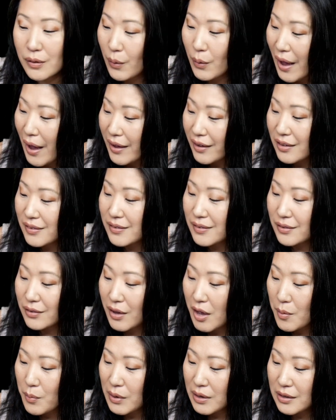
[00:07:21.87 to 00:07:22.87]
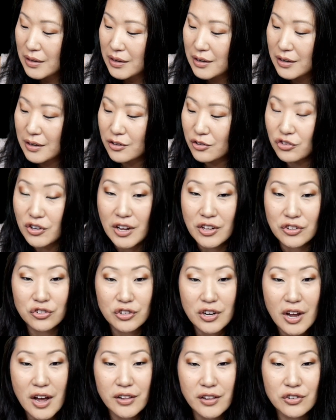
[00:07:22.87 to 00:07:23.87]
So I could still come in here and
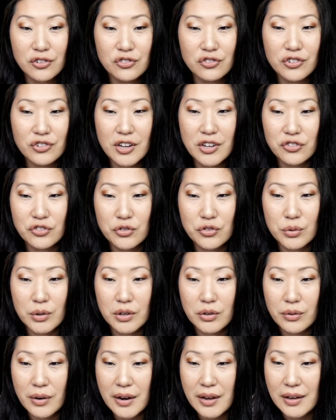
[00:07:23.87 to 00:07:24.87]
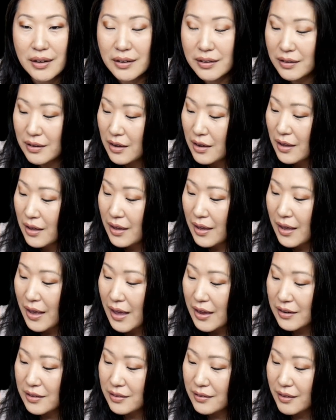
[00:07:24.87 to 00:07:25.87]
change colors, change to a crayon,
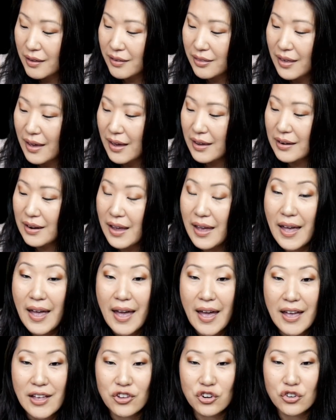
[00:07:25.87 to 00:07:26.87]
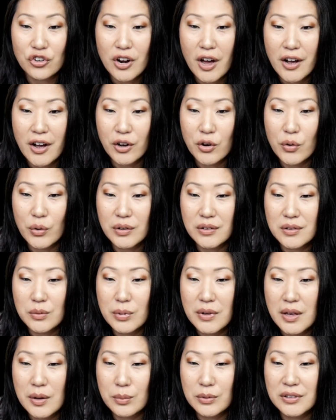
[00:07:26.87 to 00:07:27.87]
anything like that. And you're not going to
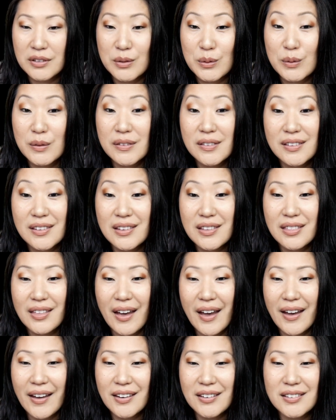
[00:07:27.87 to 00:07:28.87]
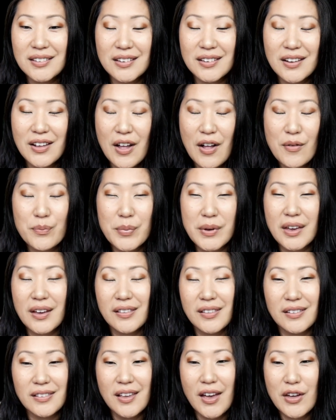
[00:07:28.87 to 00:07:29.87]
be able to see that
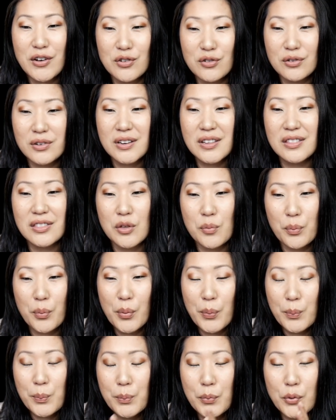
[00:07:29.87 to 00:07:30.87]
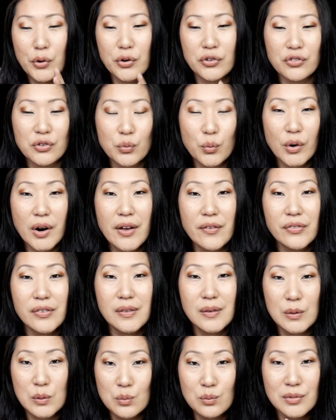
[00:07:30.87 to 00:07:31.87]
because it's underneath the portion where I've
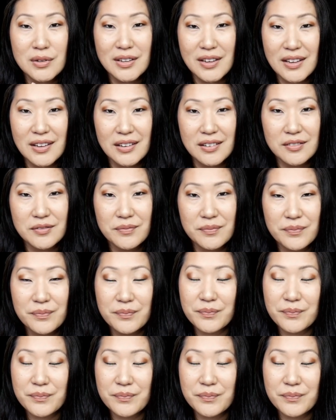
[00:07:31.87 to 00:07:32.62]
zoomed in.